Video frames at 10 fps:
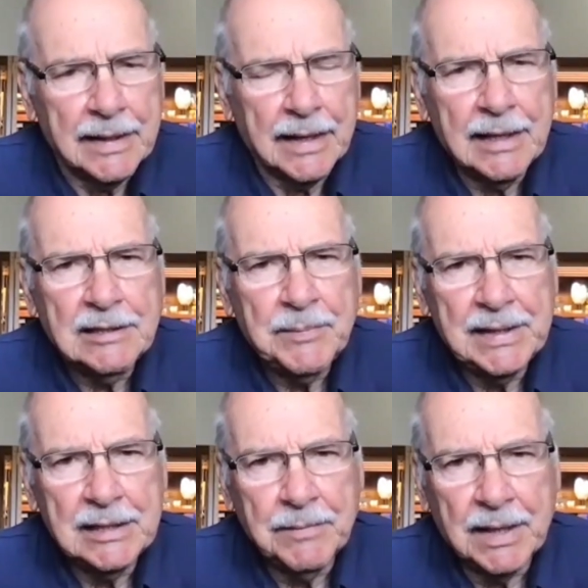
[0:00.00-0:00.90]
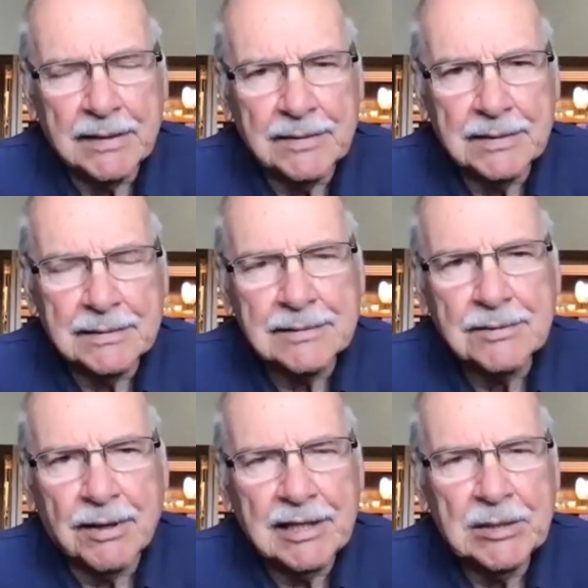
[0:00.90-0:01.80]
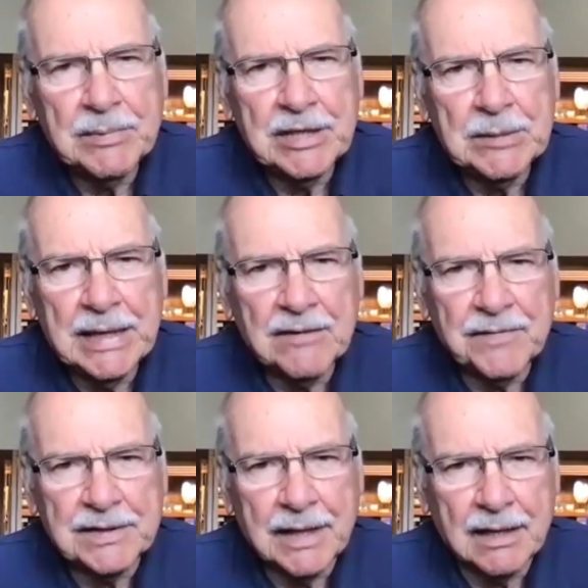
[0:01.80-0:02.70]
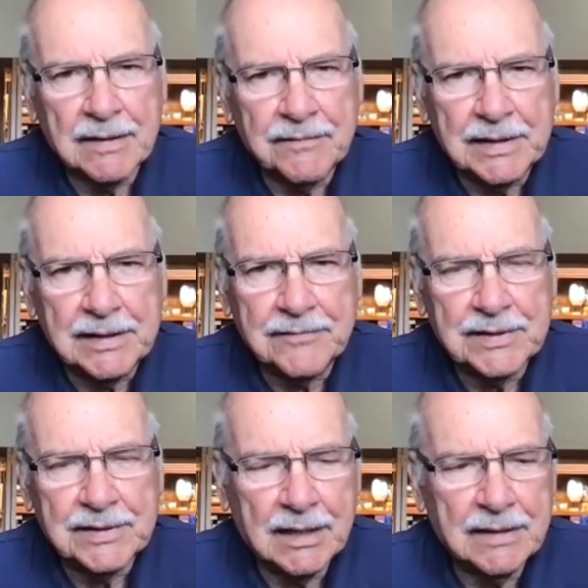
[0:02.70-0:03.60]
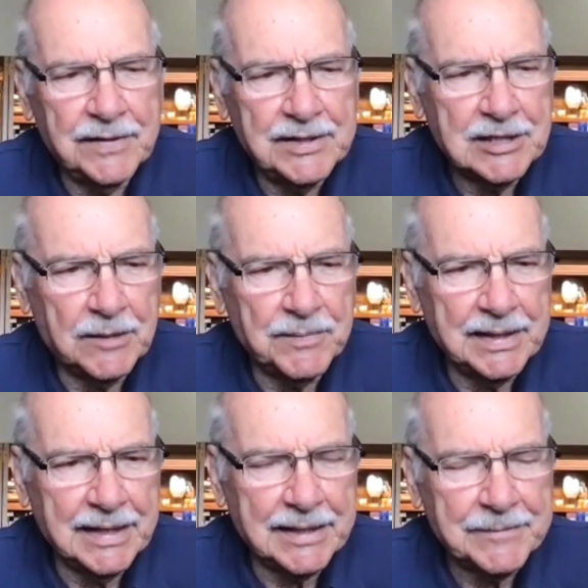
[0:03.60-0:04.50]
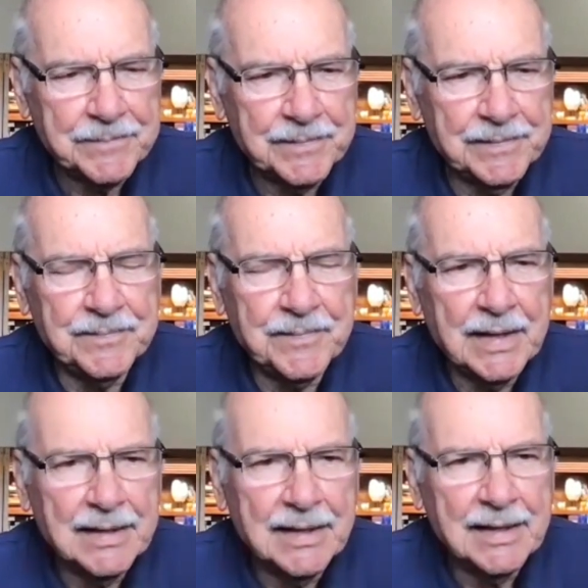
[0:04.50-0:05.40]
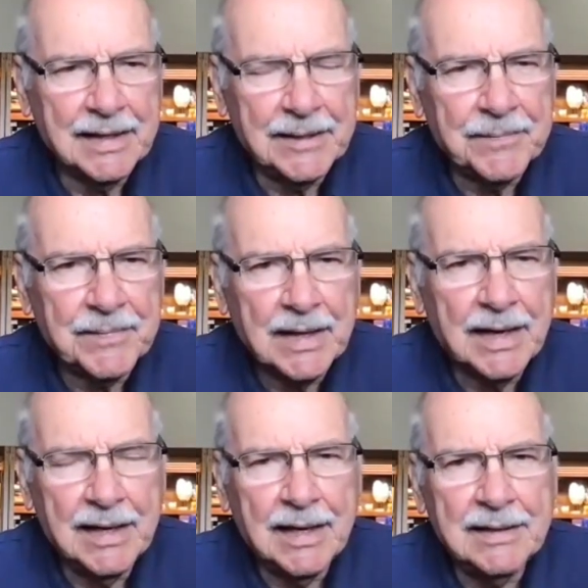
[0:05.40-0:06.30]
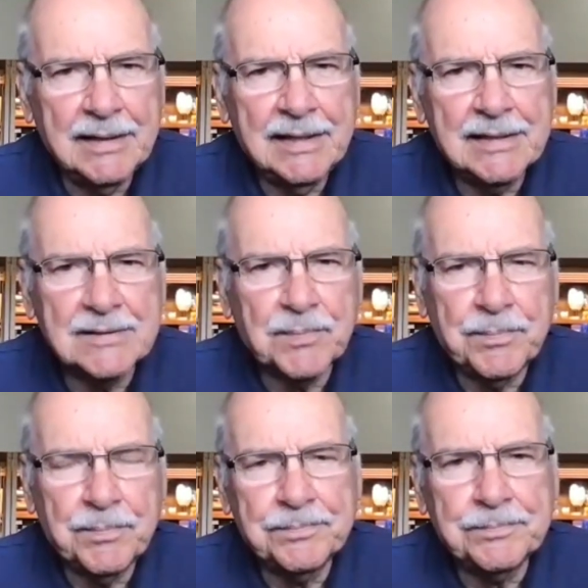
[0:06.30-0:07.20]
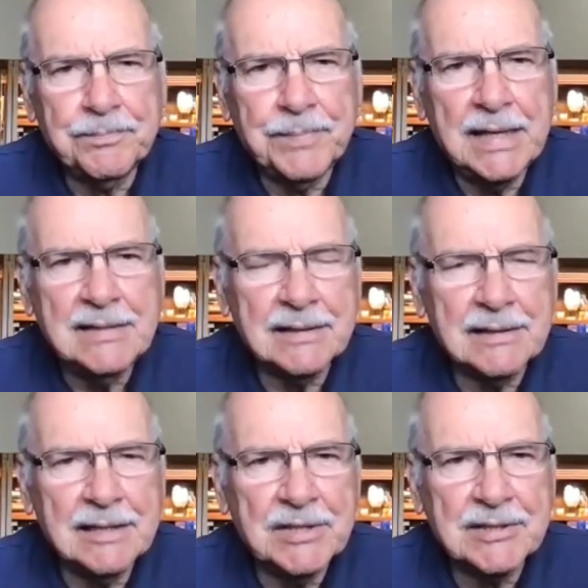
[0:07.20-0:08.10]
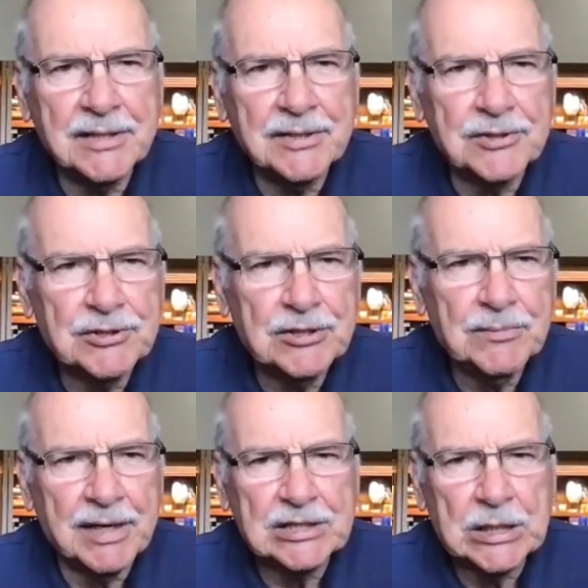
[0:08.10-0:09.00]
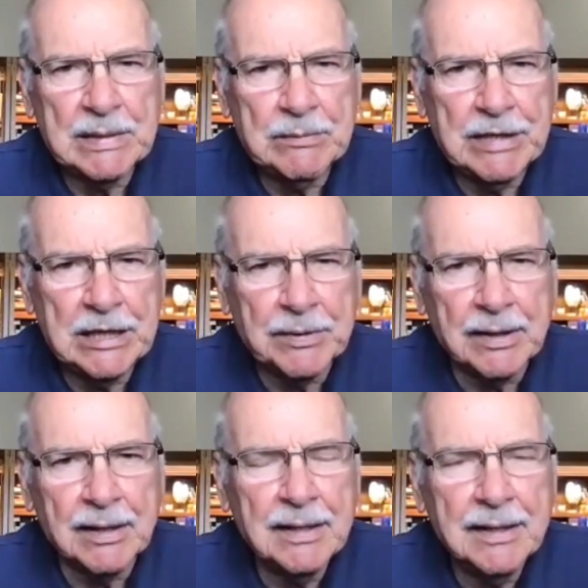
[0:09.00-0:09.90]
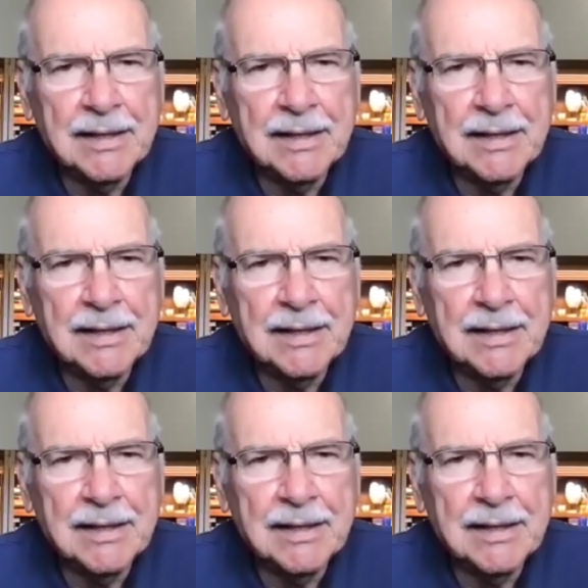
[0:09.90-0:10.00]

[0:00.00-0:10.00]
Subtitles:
I'd like to begin by talking a bit about photography. Photography is something that I think is basically misunderstood by so many people.